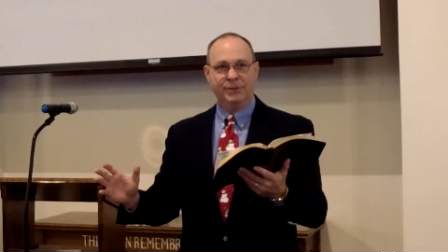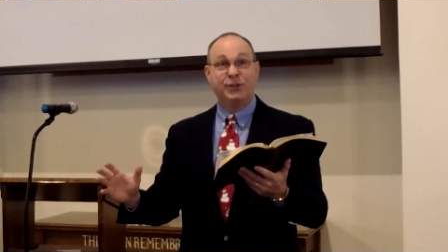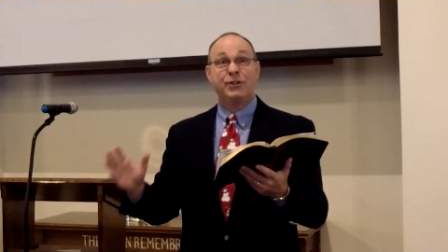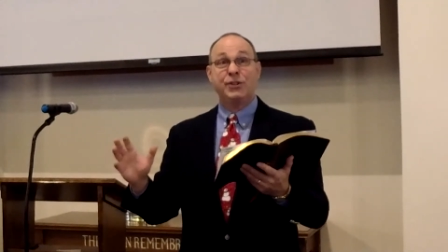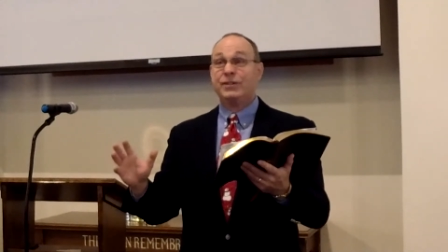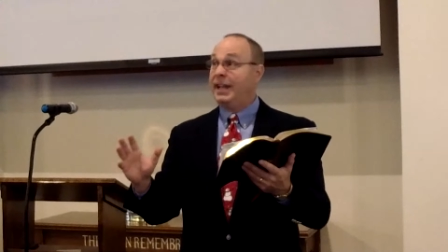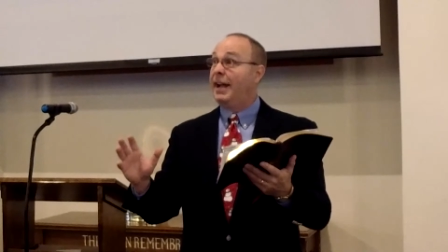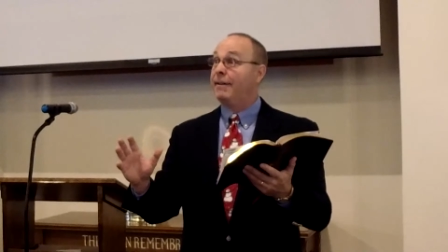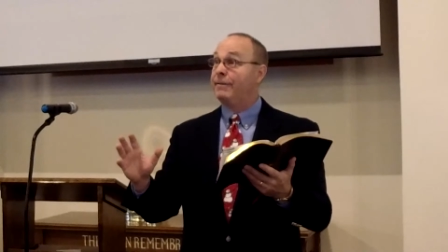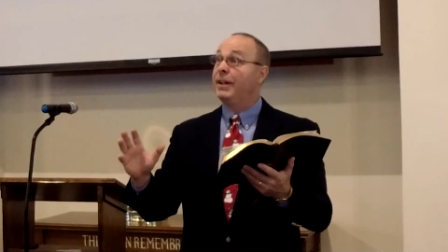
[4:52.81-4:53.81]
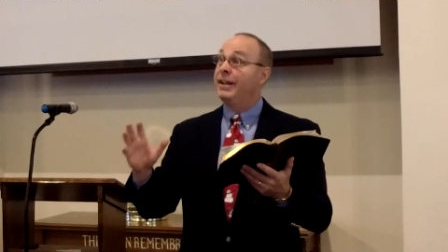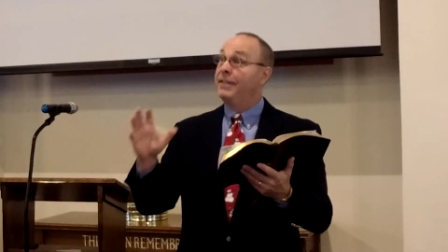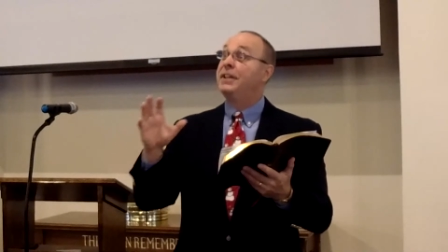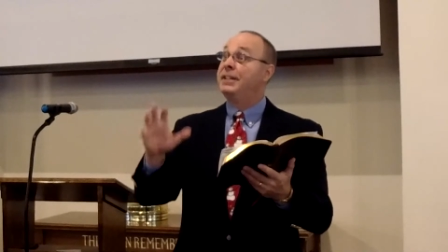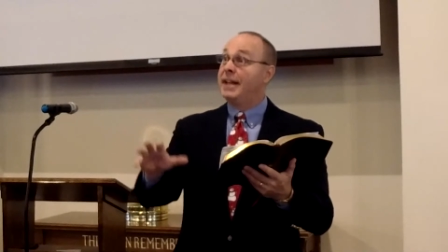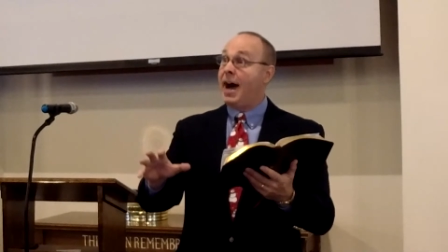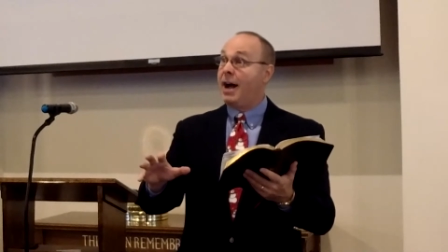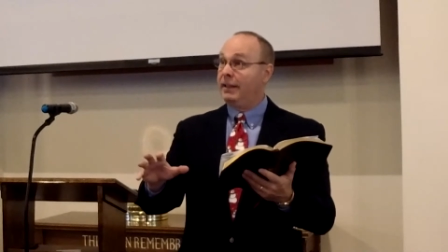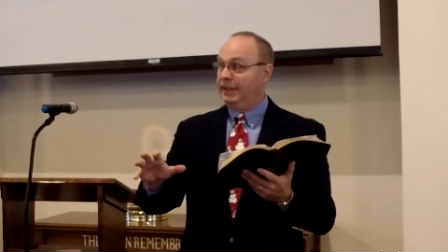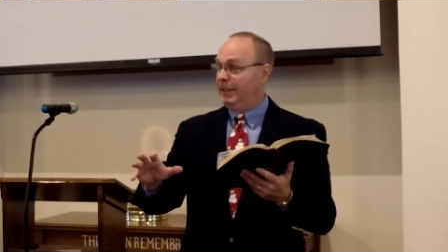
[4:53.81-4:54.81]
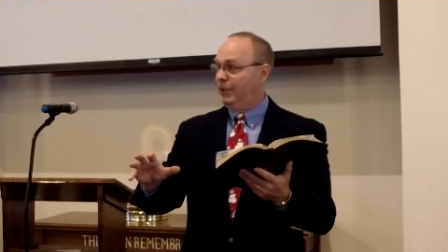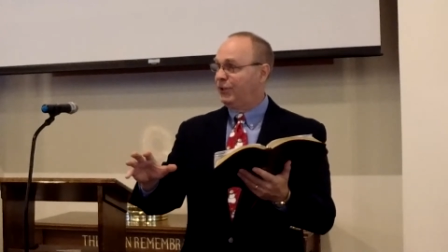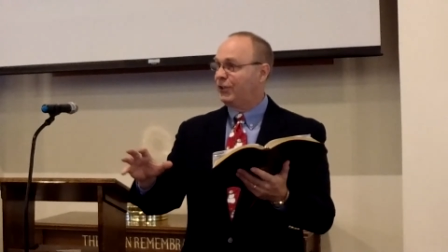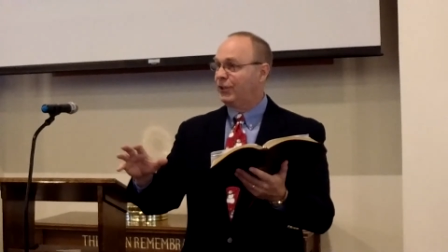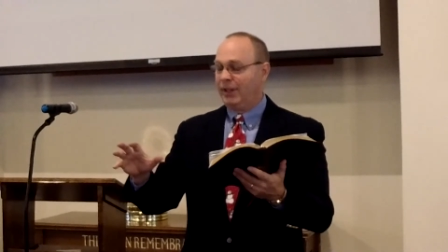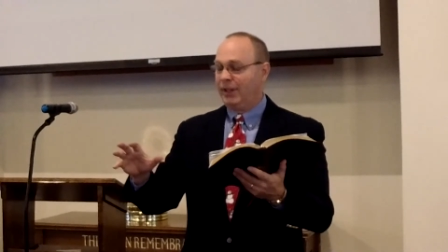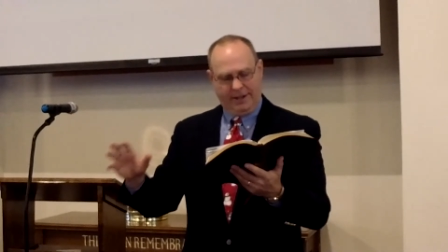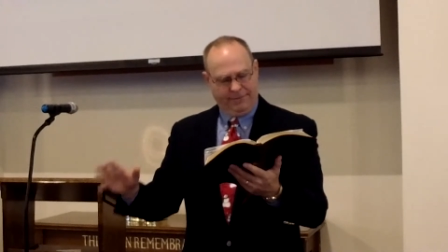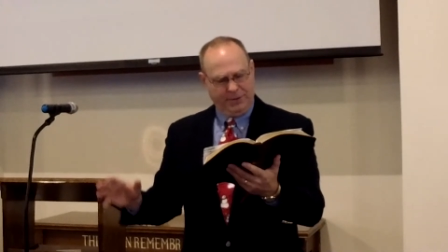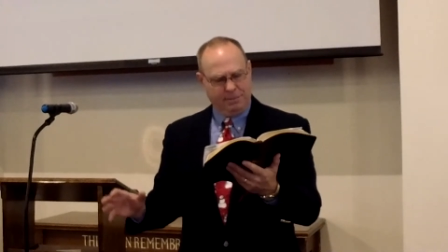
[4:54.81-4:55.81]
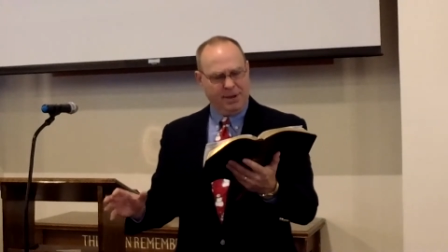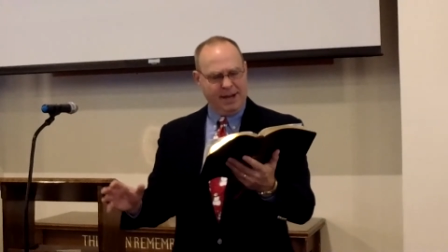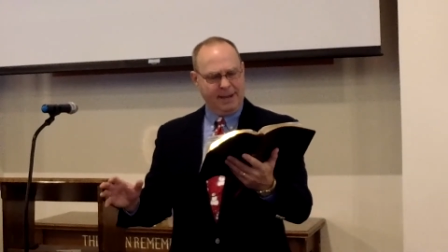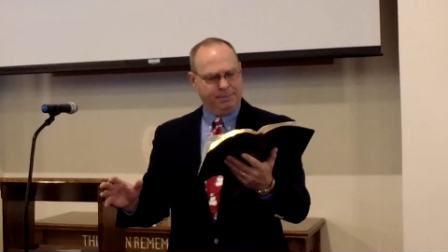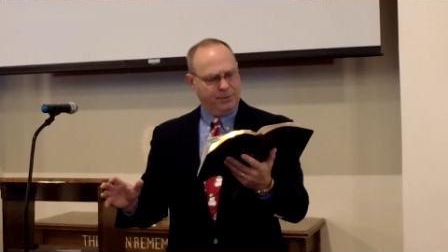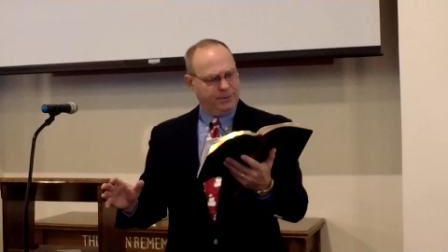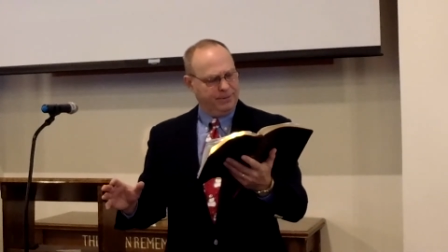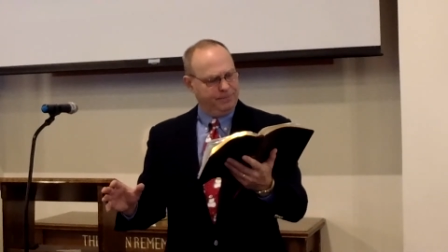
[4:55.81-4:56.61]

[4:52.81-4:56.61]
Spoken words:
to just have the knowledge of the Bible,